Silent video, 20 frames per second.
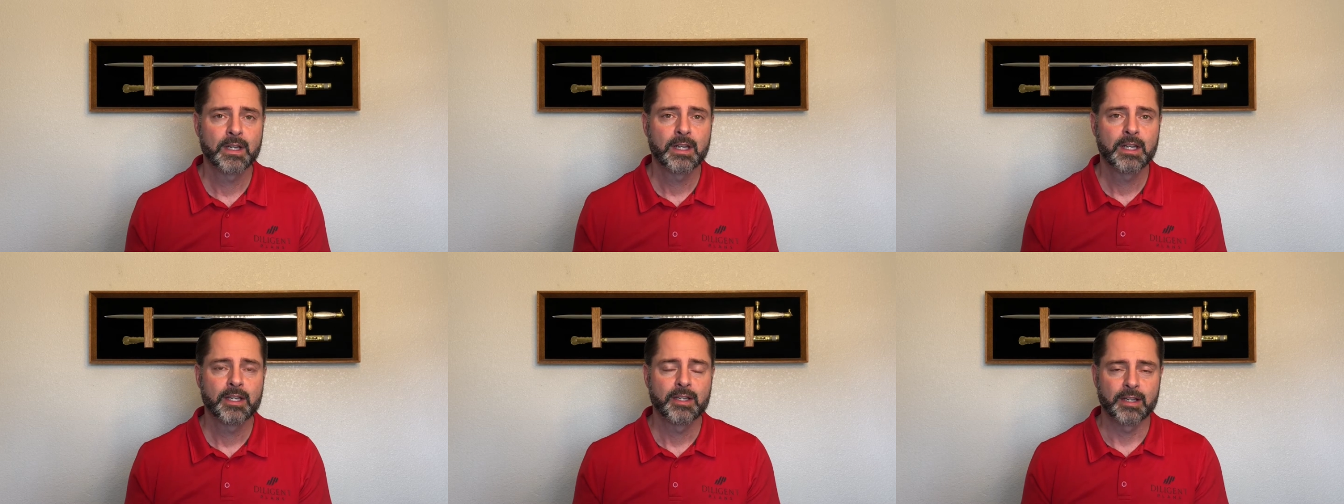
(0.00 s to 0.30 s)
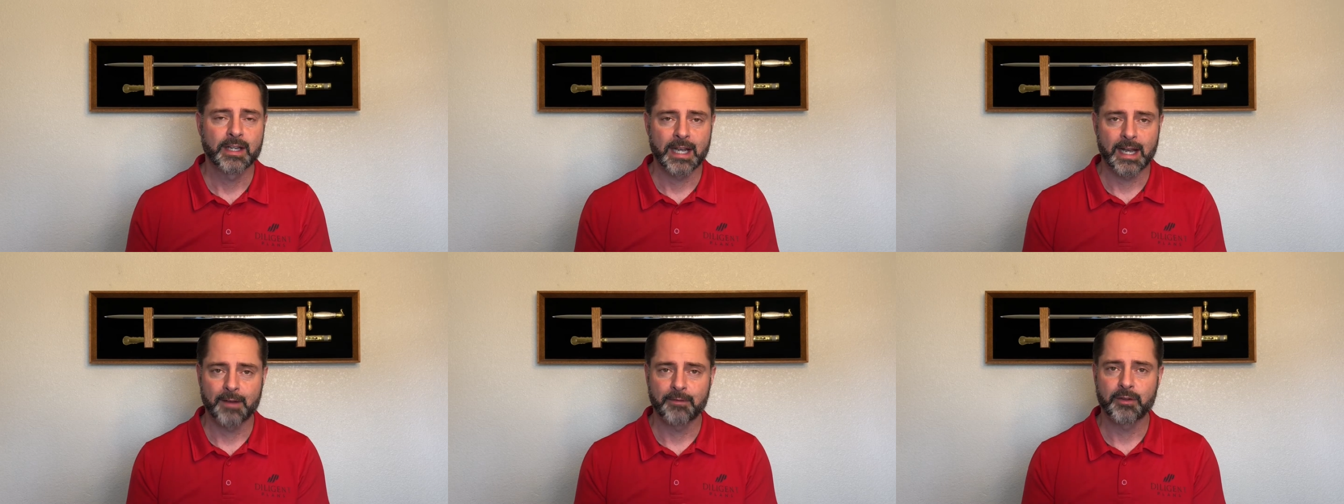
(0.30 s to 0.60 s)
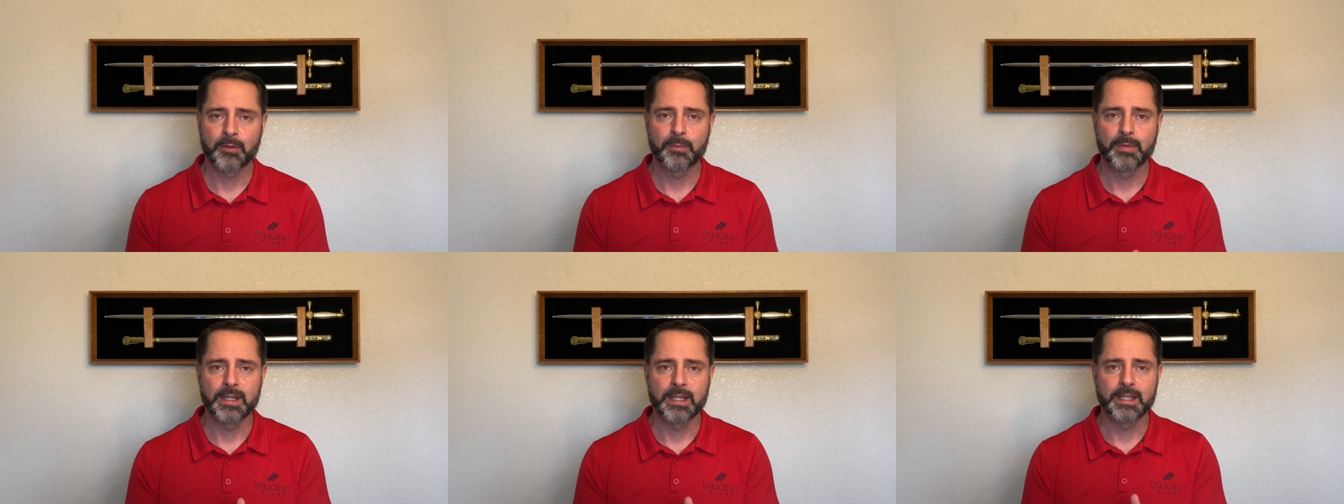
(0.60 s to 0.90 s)
You have
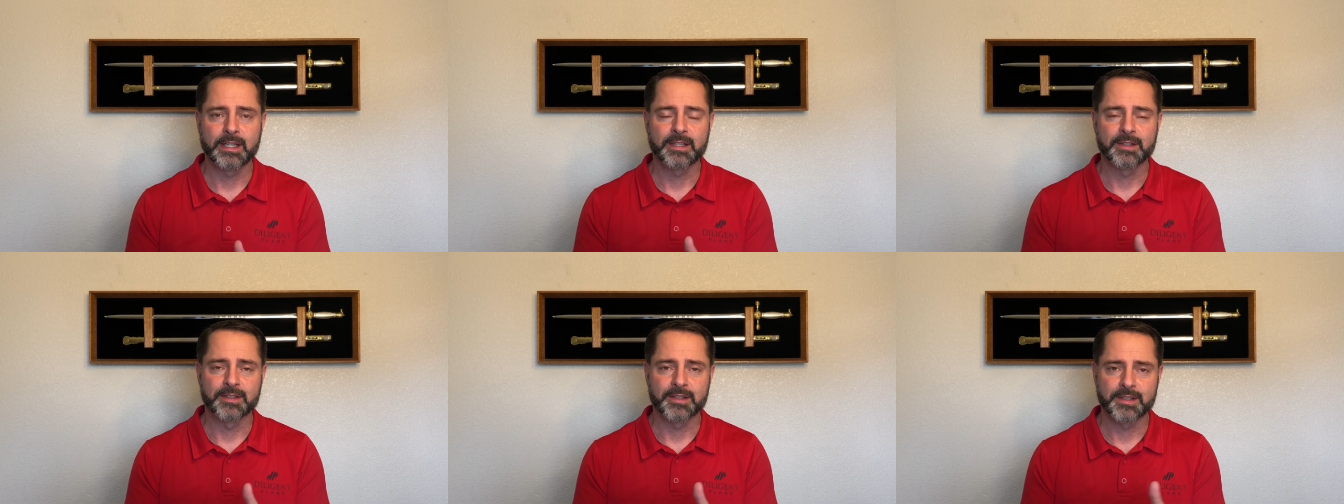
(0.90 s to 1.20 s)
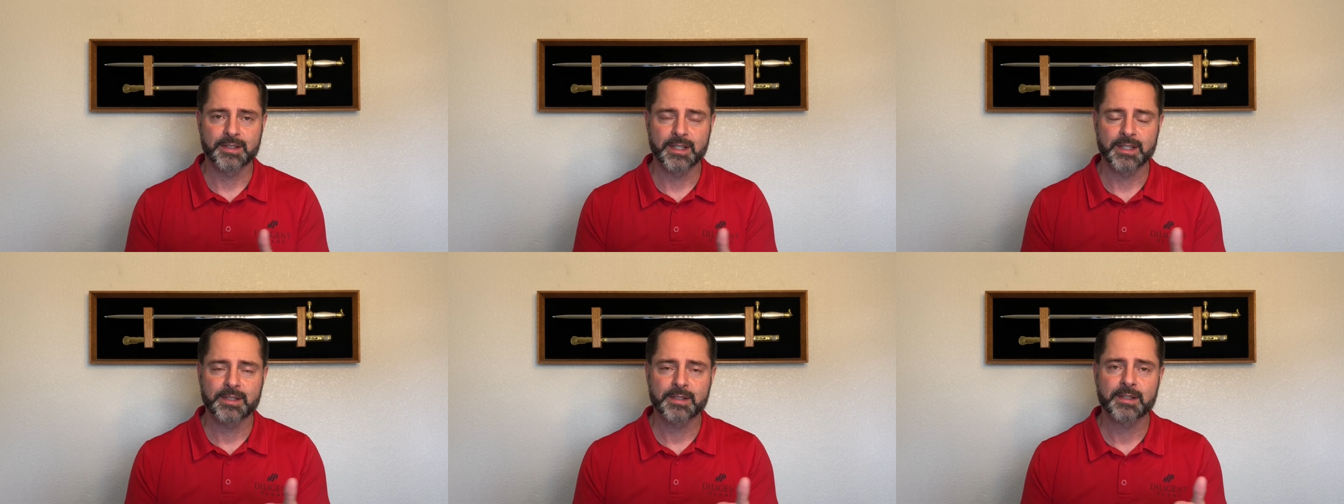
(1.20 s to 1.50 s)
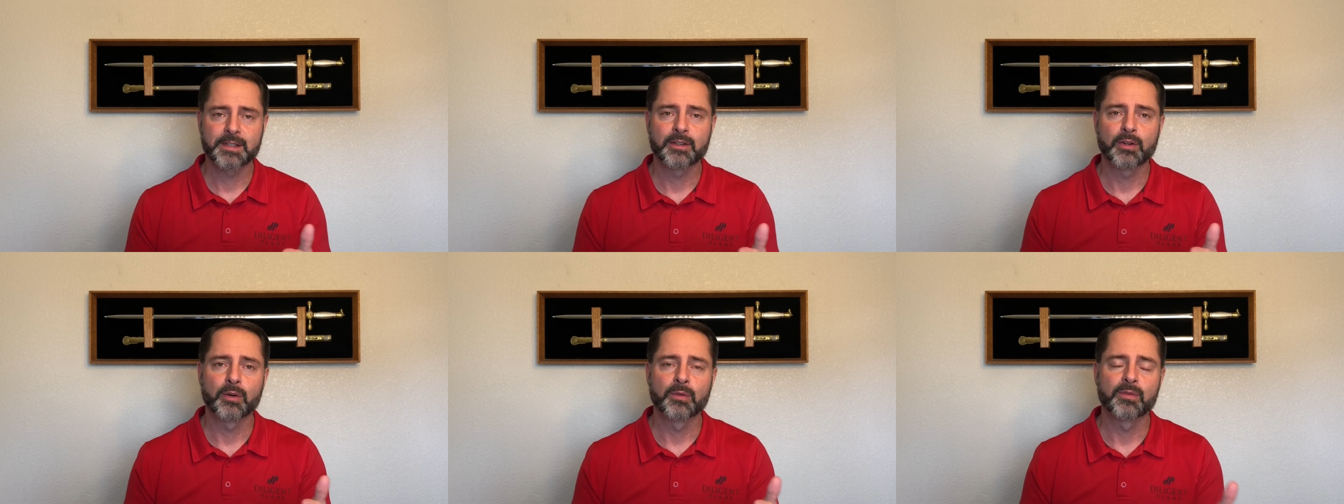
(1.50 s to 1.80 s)
to be
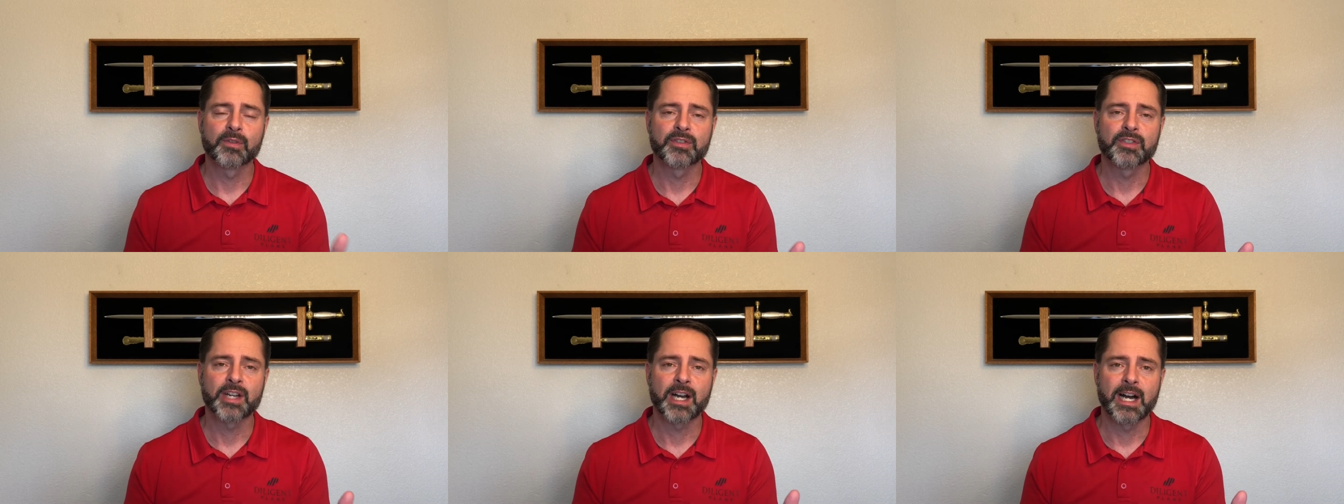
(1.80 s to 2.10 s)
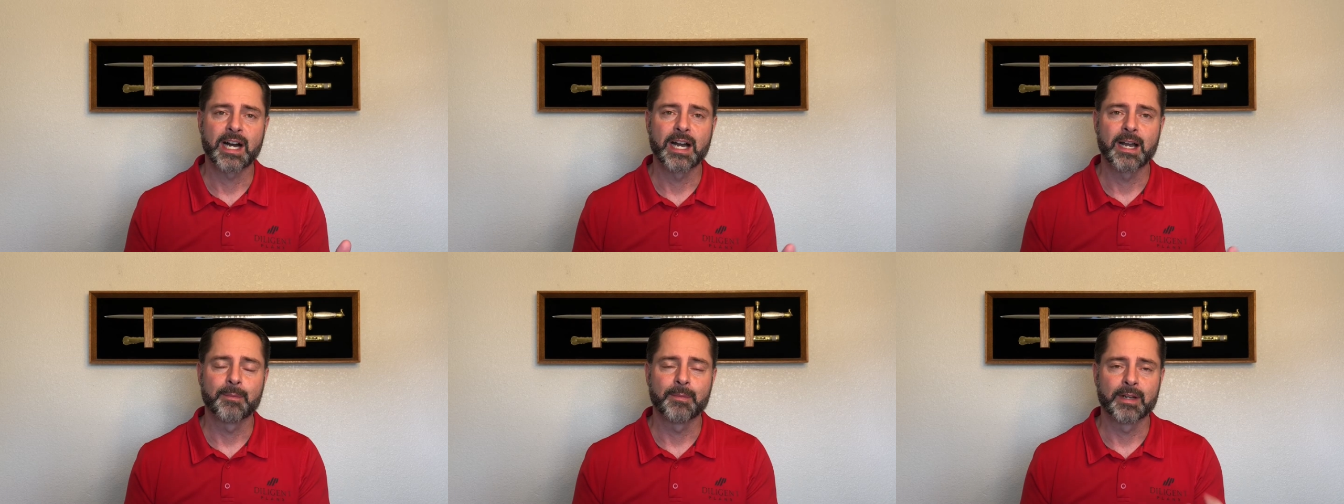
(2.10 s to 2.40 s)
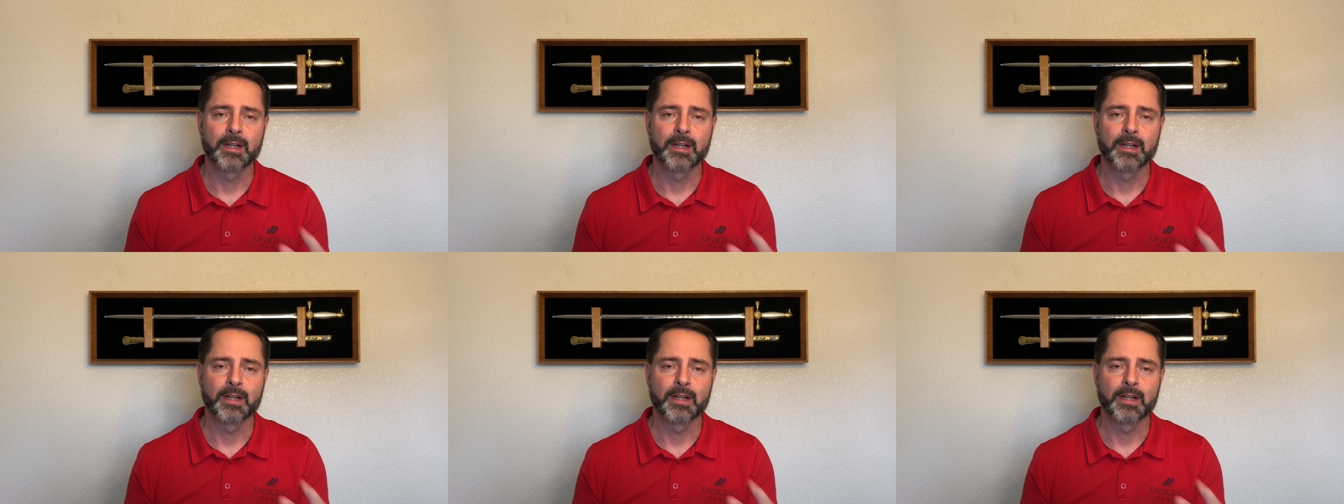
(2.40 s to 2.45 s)
consistent over time,